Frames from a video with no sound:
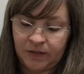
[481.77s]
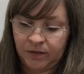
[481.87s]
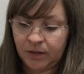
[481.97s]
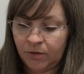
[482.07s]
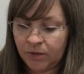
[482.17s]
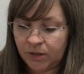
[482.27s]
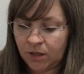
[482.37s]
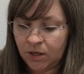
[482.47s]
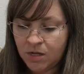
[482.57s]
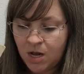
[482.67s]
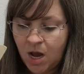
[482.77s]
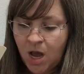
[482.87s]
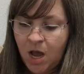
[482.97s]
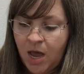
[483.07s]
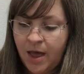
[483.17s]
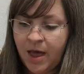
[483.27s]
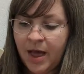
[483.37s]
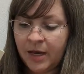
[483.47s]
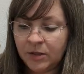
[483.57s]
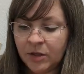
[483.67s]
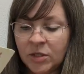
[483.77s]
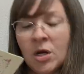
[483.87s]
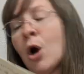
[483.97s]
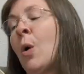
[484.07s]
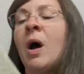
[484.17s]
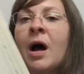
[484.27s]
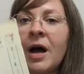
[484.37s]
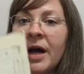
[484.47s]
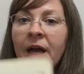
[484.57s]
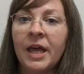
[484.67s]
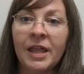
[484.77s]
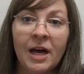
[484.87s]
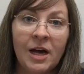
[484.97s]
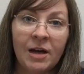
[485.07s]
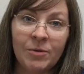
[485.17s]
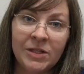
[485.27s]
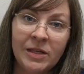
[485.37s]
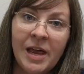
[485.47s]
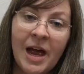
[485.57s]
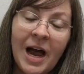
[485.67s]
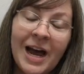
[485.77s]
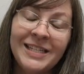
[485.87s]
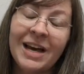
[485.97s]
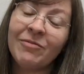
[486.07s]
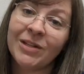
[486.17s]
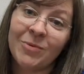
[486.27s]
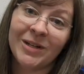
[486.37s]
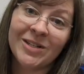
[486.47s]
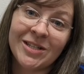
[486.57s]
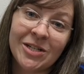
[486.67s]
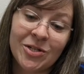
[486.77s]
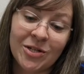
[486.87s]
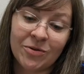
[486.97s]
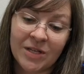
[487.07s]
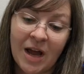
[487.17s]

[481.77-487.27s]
since I was little. And so I thought I would, I definitely want to stitch those.